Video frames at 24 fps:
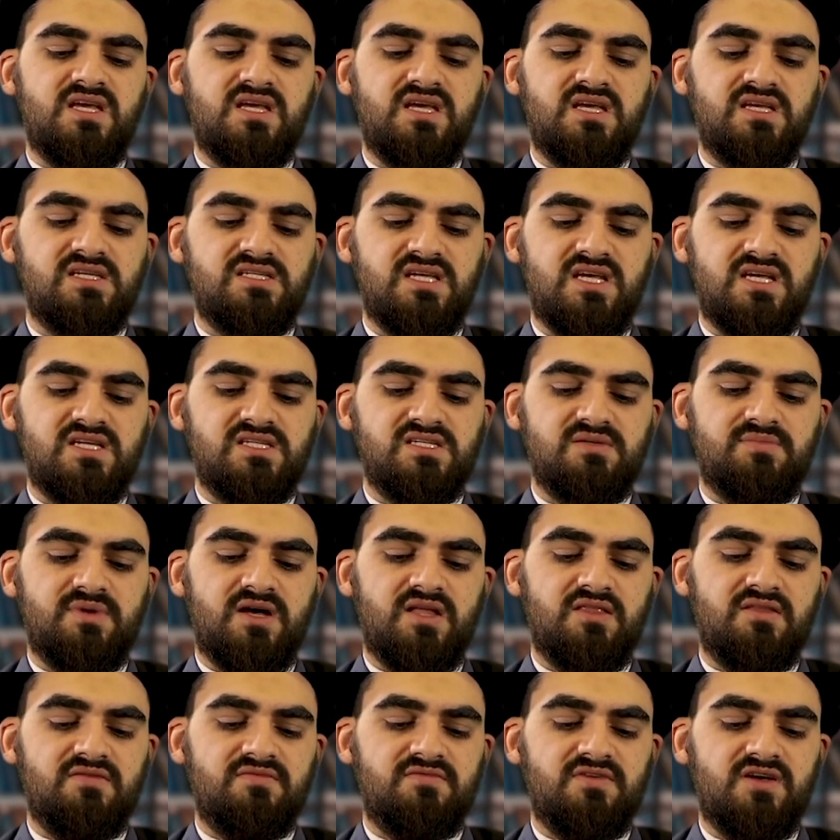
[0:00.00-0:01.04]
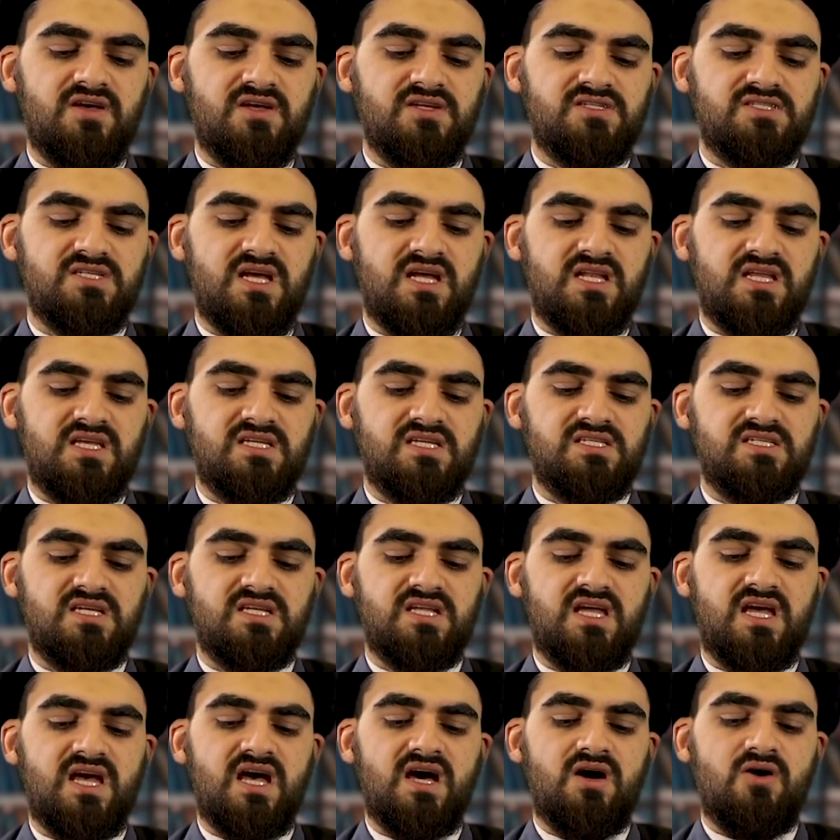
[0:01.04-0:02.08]
He says about the verse, and he said
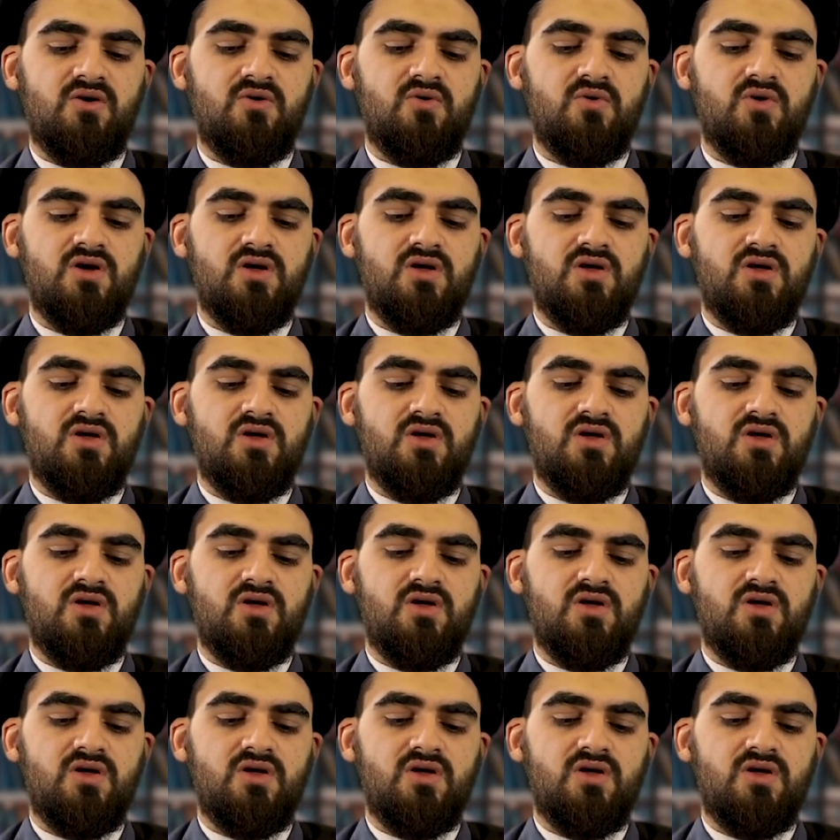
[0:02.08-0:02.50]
how,